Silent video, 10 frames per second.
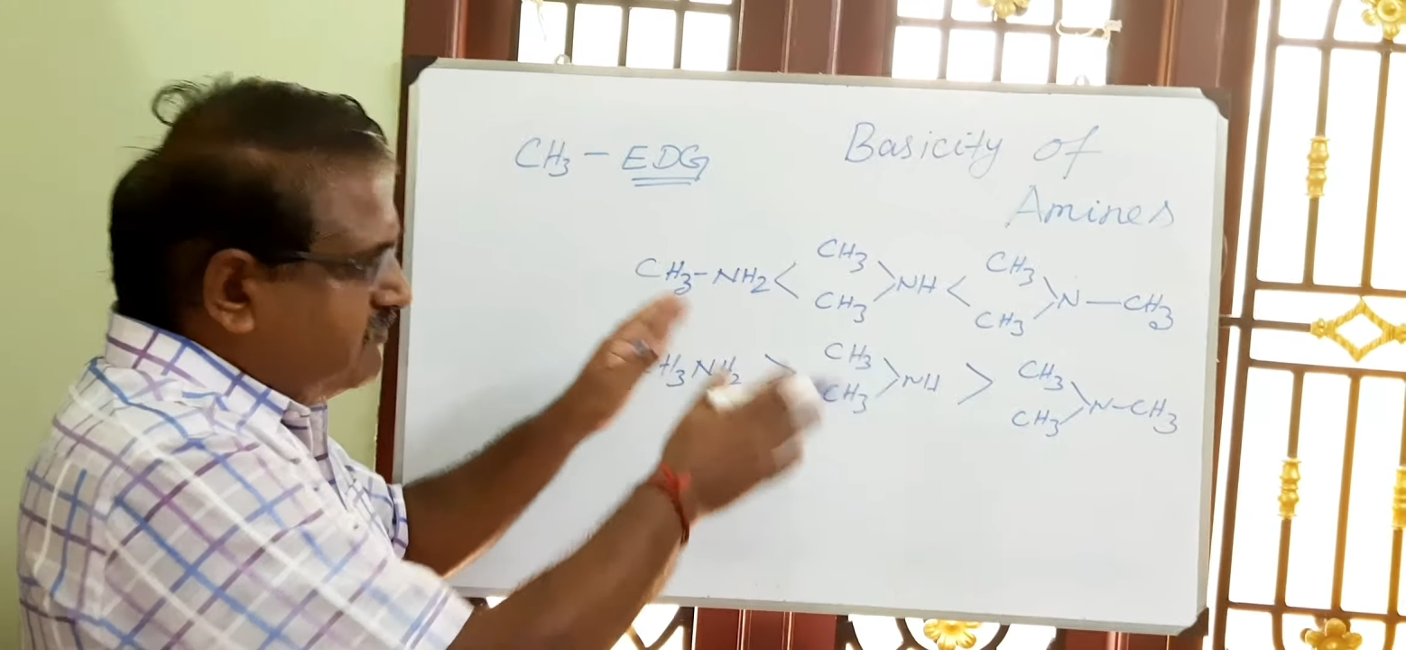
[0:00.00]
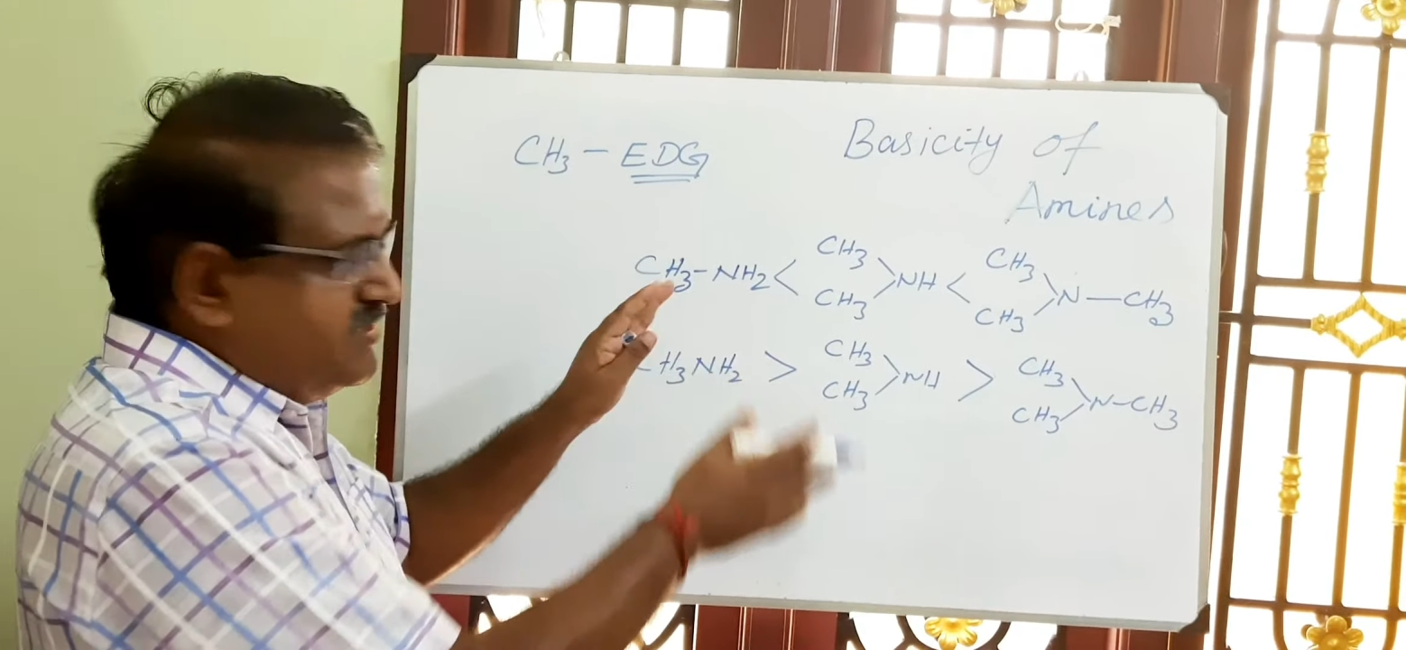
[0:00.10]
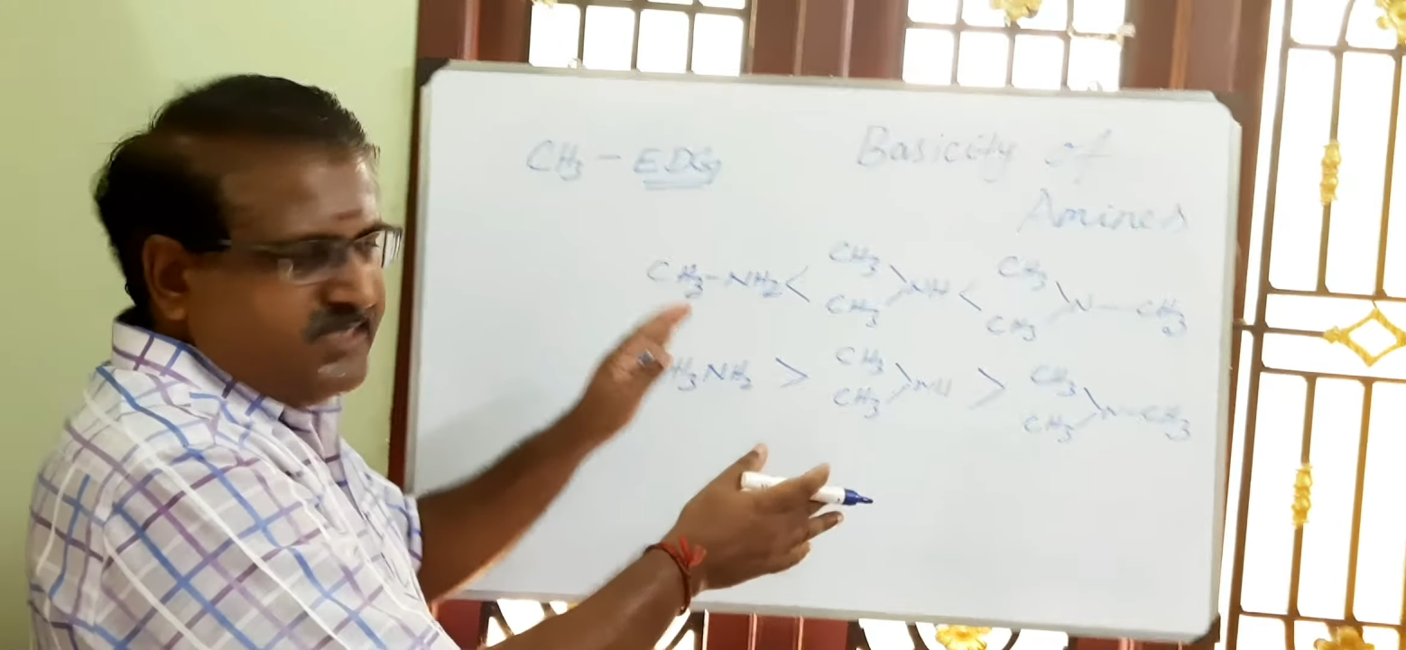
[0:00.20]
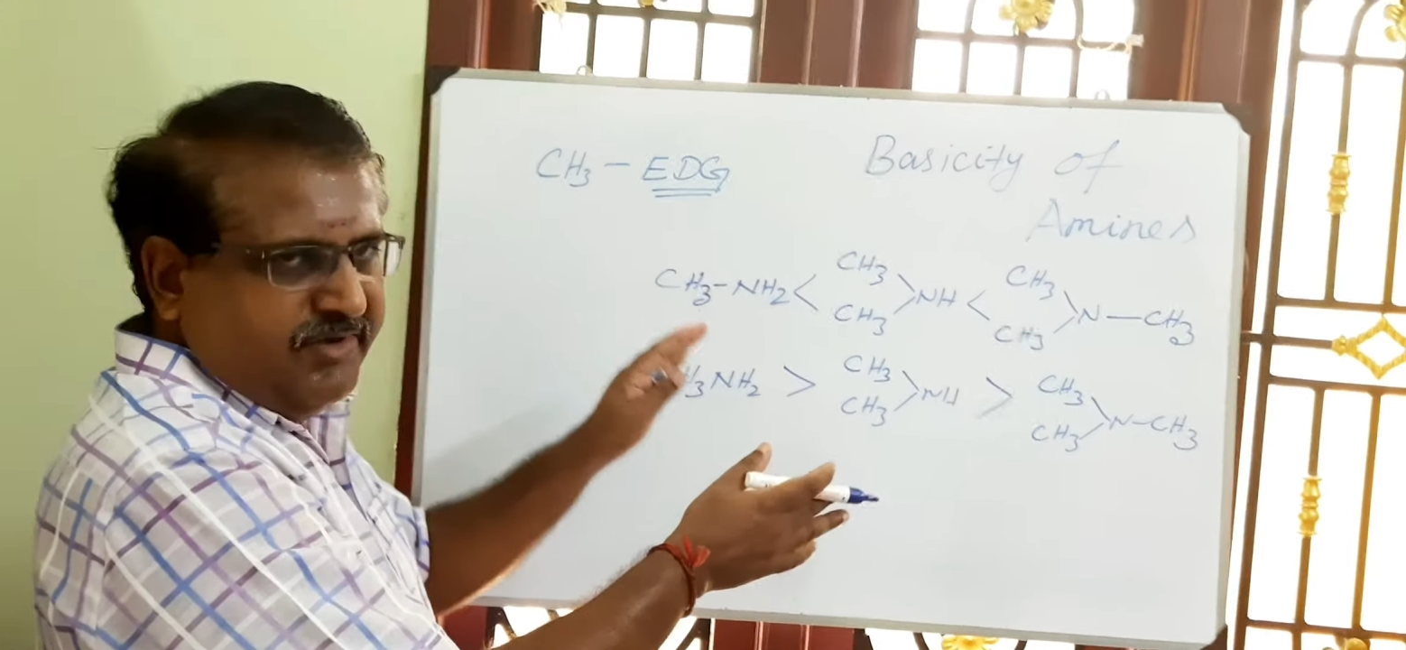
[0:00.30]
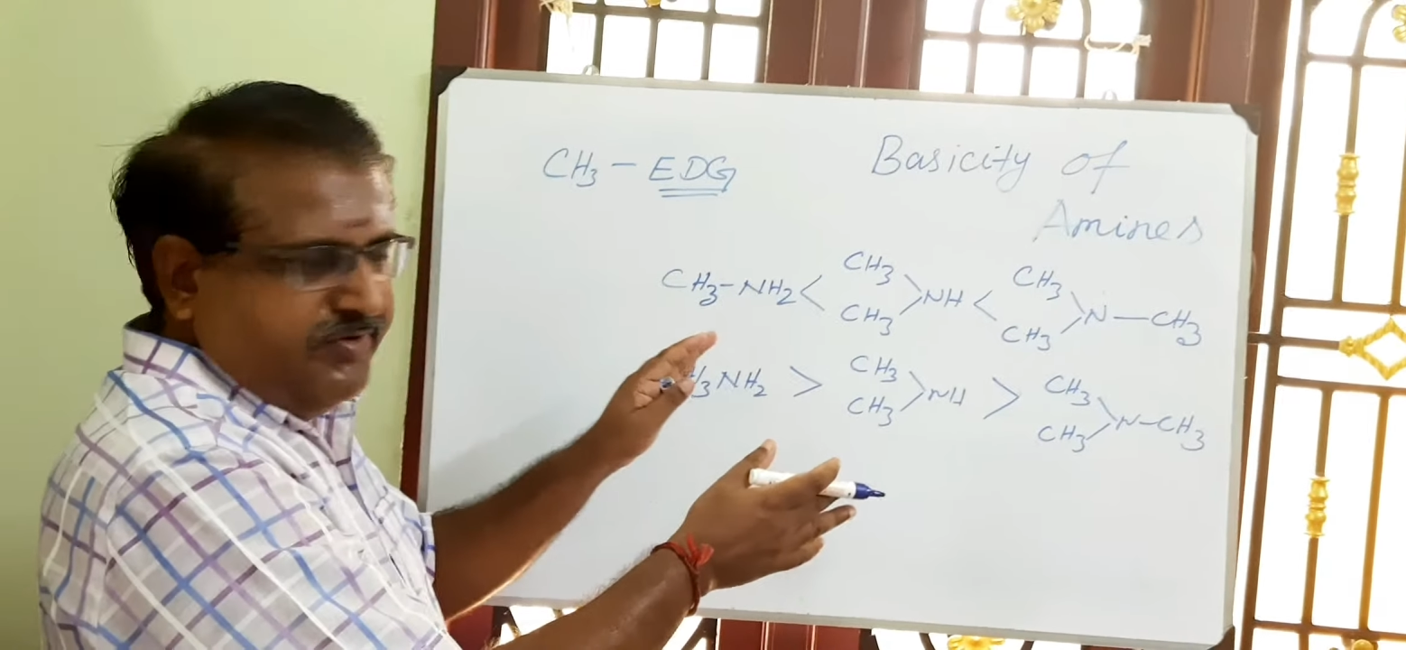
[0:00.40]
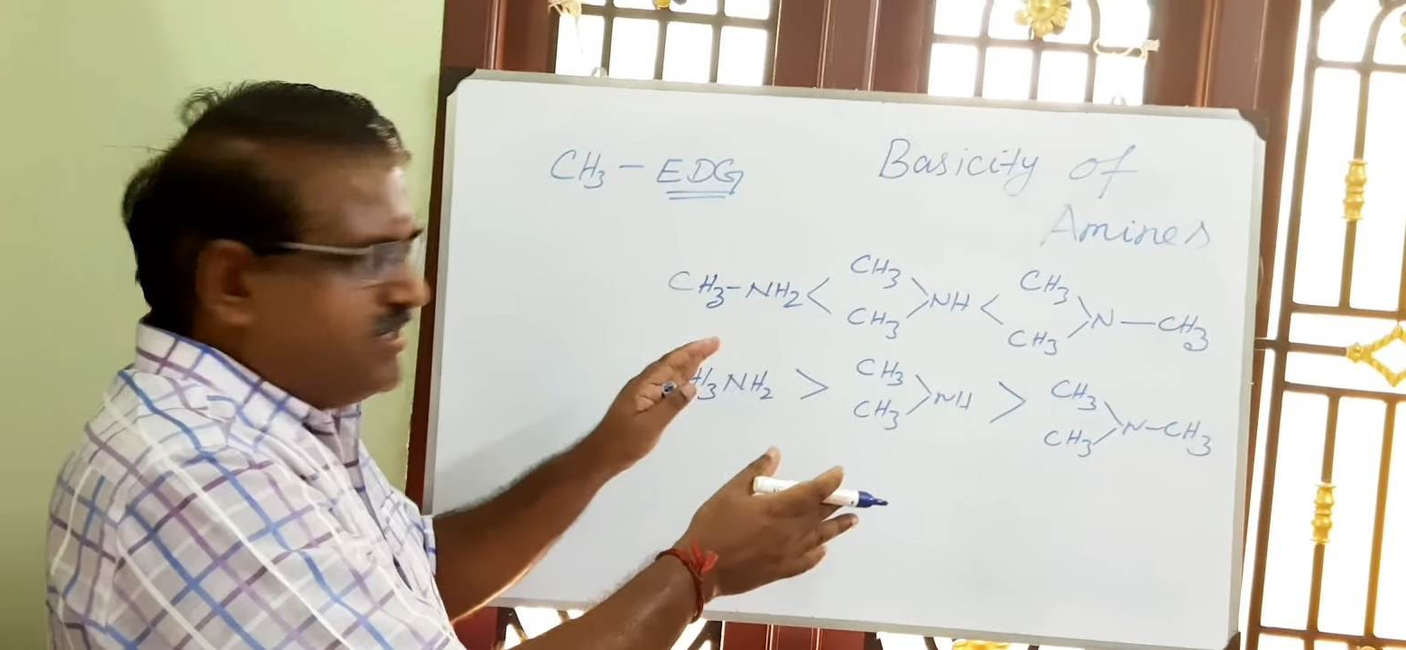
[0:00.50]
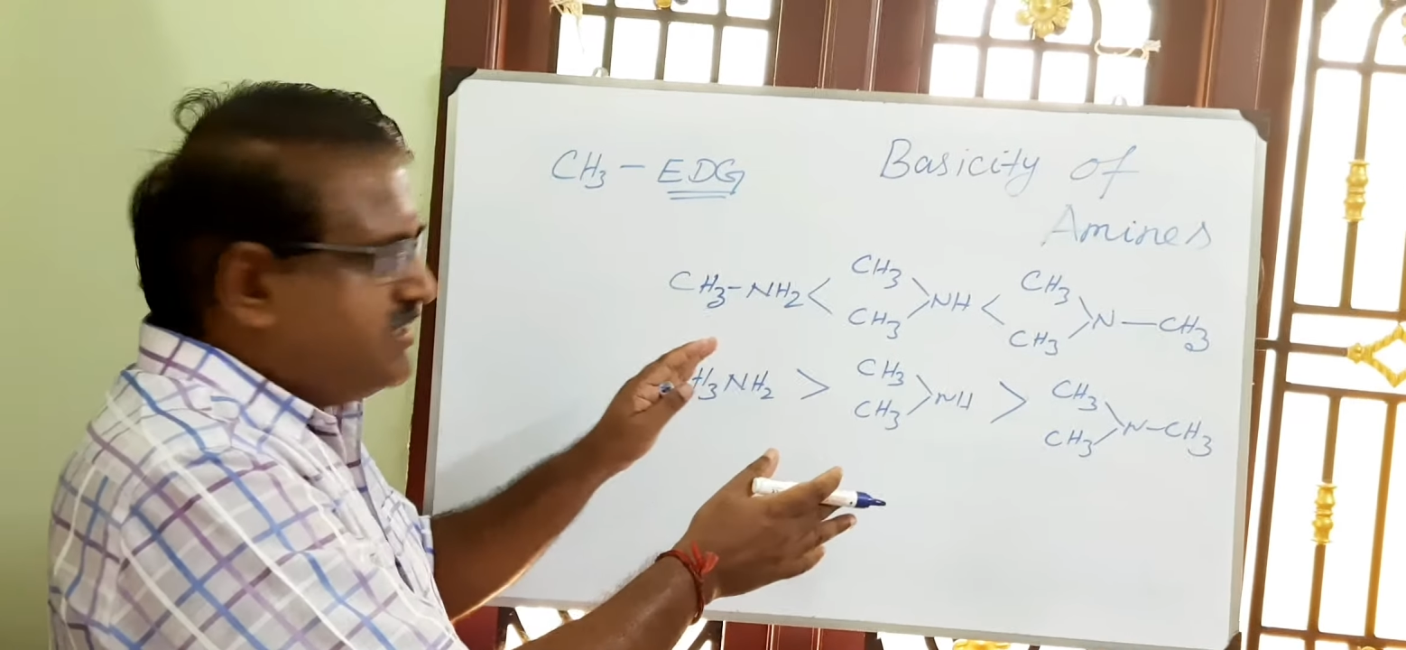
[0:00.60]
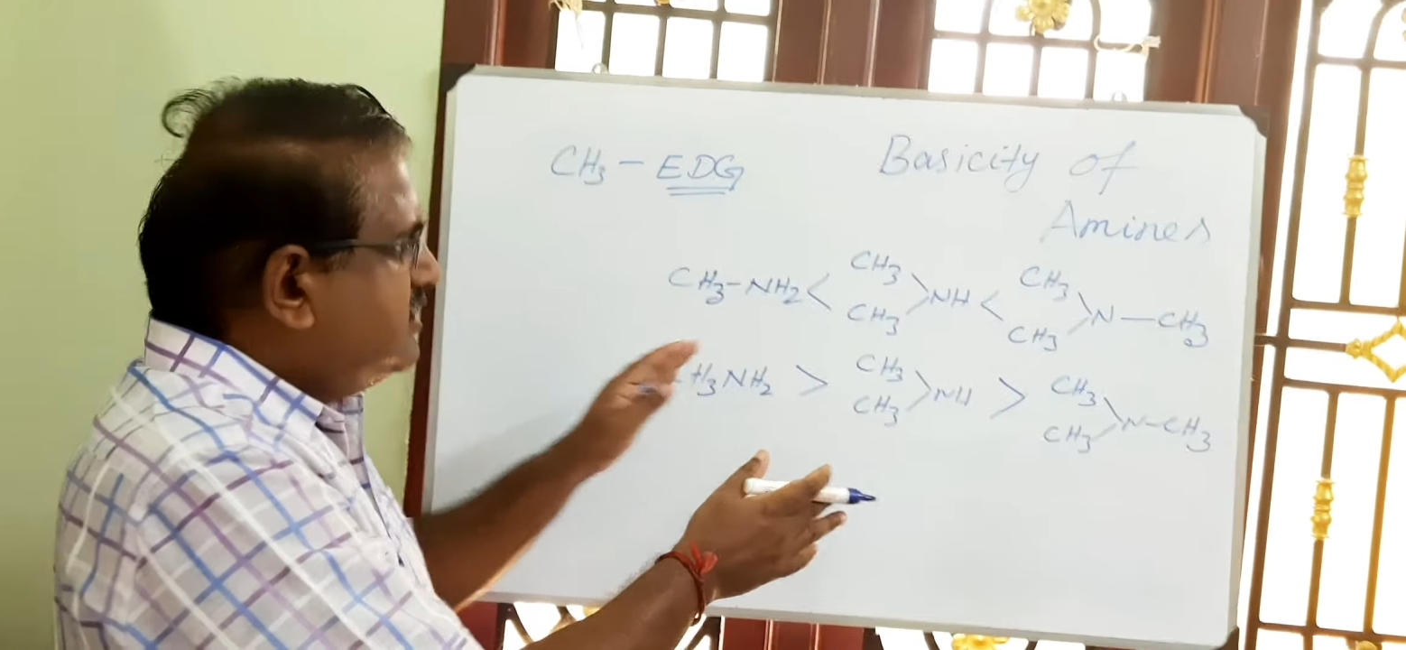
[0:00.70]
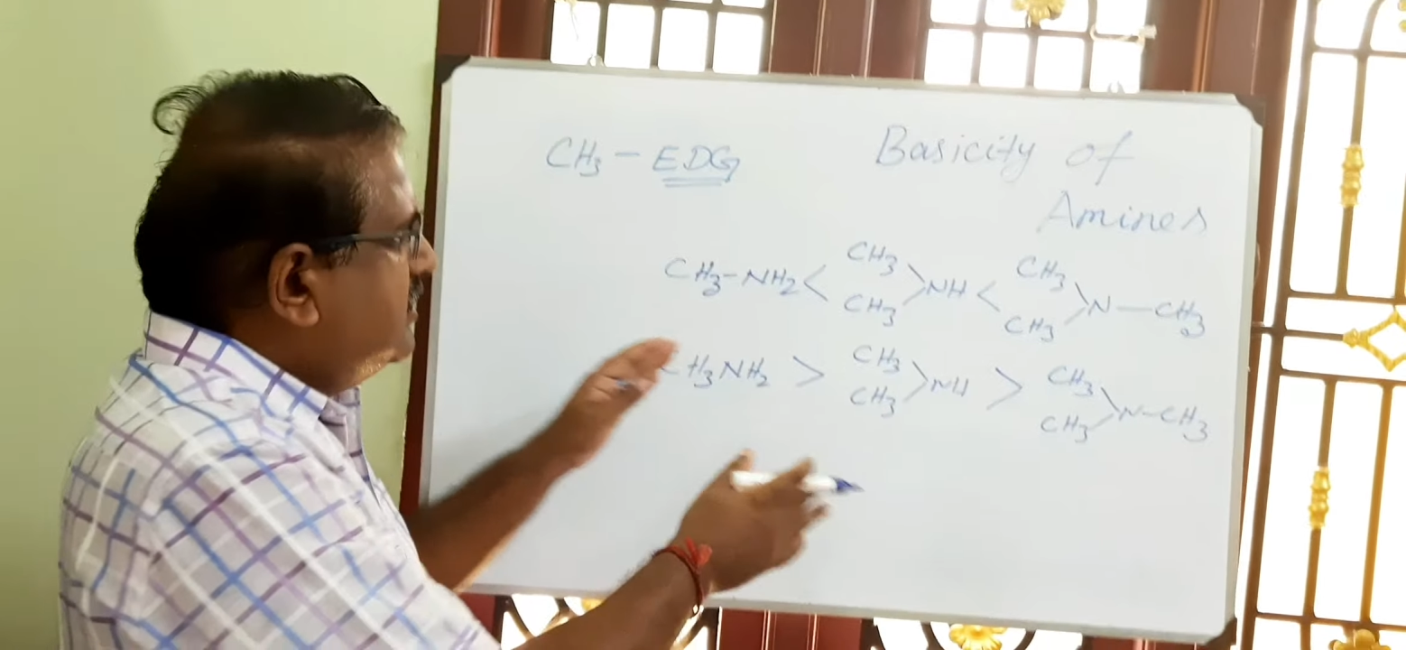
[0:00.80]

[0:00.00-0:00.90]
this effect,